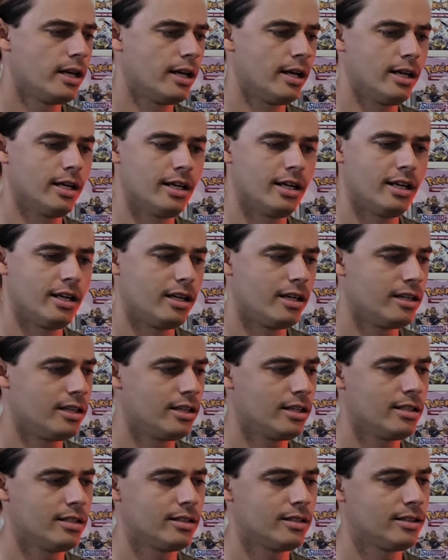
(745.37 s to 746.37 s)

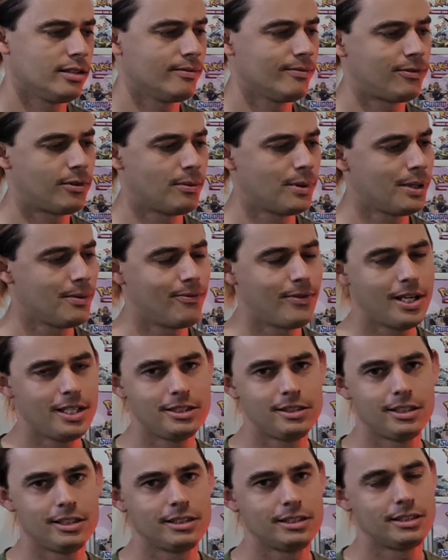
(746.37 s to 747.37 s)
from an
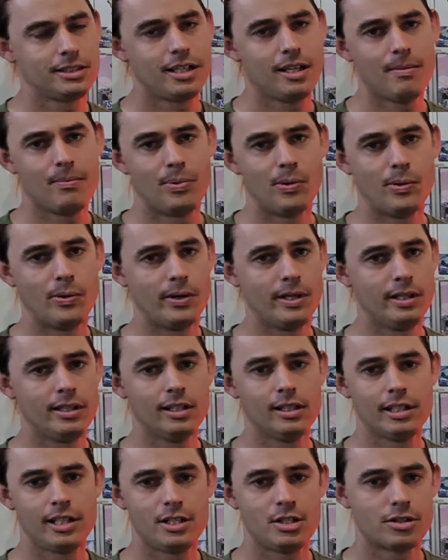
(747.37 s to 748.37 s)
investing standpoint,
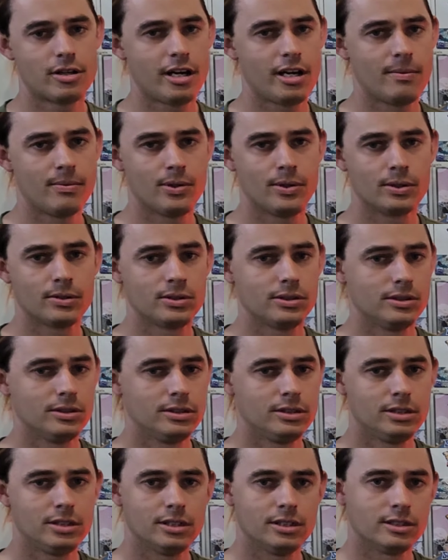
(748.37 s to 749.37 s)
elite trainer
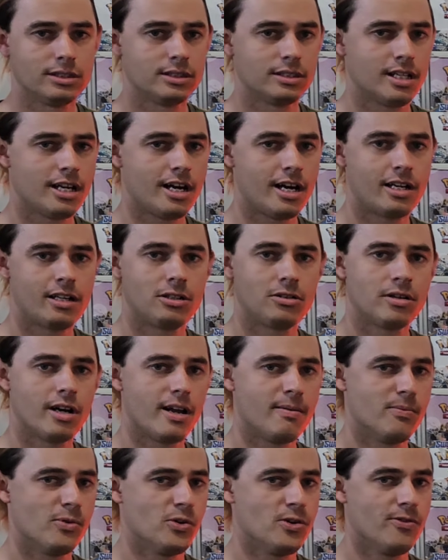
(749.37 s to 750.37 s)
boxes just aren't a
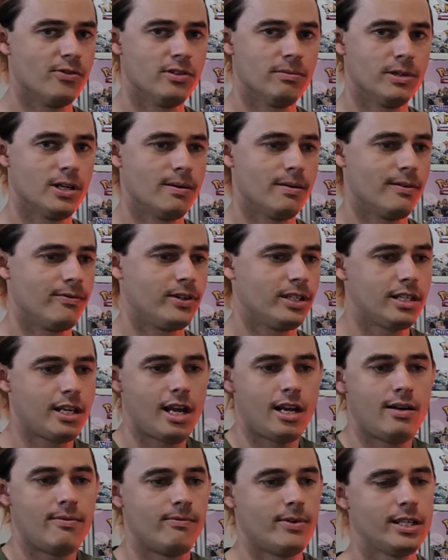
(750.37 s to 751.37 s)
great move at the moment. If you
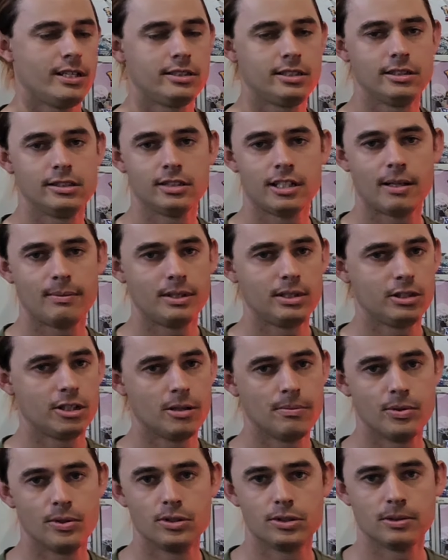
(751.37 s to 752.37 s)
can invest in something,
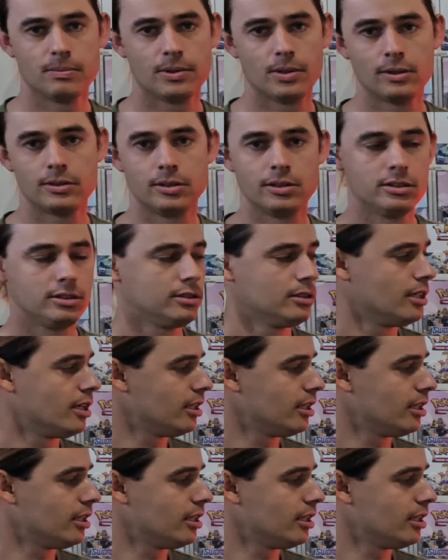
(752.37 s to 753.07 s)
go booster boxes.